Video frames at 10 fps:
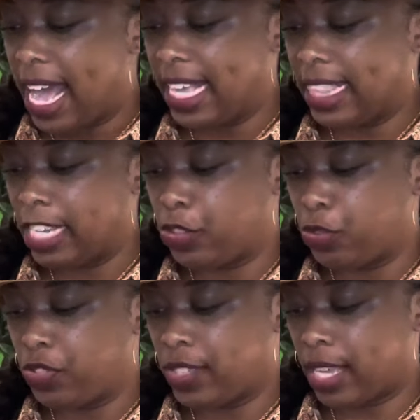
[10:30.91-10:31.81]
And they
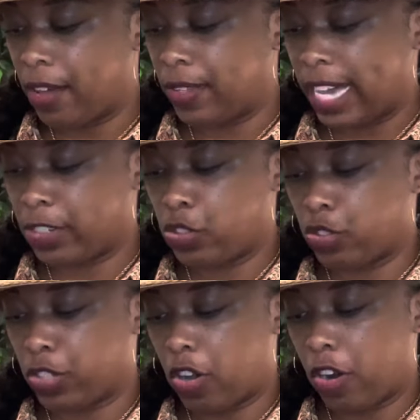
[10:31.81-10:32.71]
do sell
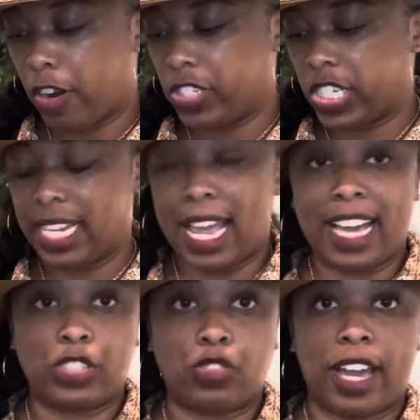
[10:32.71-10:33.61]
extra large and
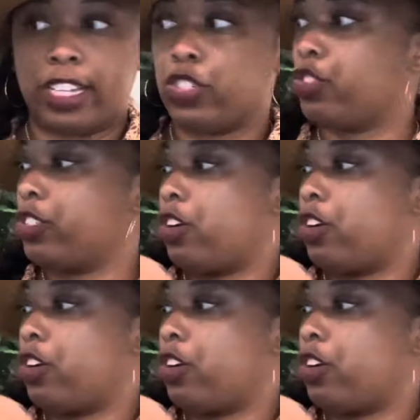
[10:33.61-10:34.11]
extra